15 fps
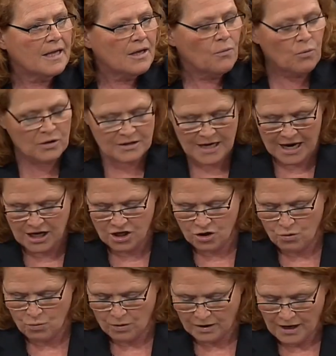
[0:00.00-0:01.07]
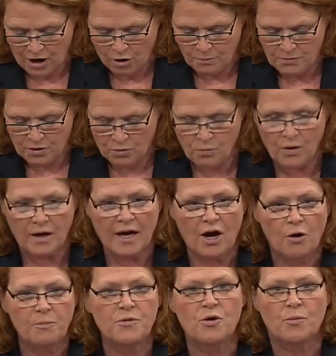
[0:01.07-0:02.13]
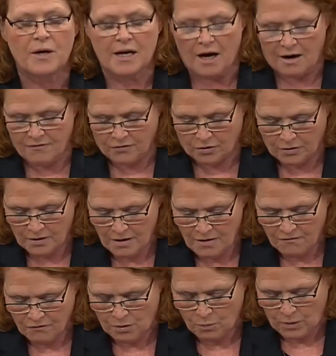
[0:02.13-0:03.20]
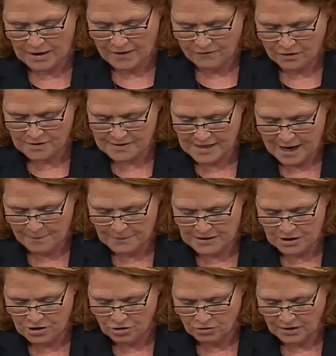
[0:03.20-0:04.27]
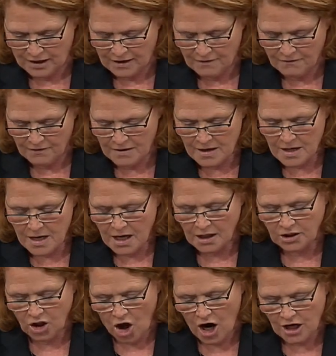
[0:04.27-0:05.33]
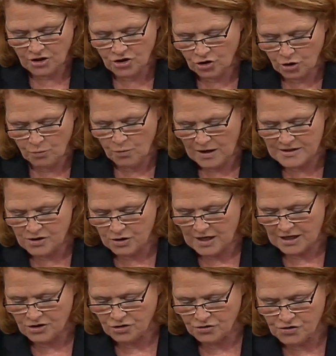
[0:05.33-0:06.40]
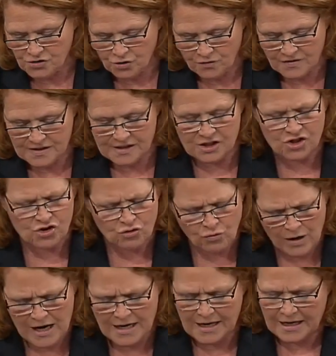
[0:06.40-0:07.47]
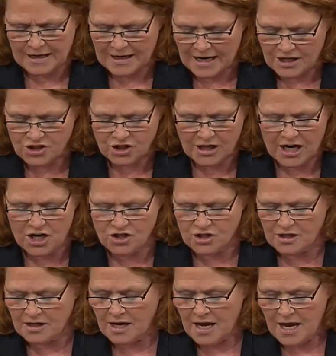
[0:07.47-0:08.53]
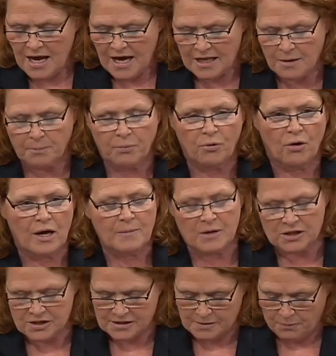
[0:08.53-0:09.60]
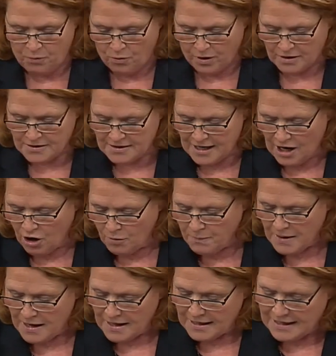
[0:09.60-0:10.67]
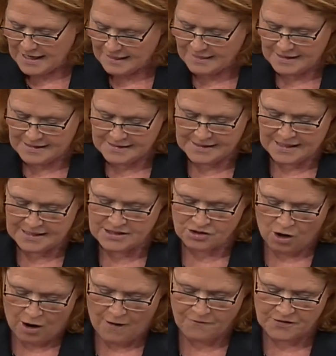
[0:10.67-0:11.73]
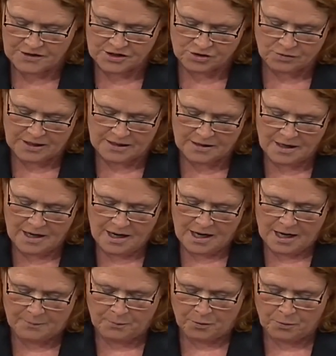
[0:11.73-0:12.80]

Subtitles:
will take you, will help you recover from whatever has happened in your life. A long-term residential services, training and education and employment support to help get these kids off the street and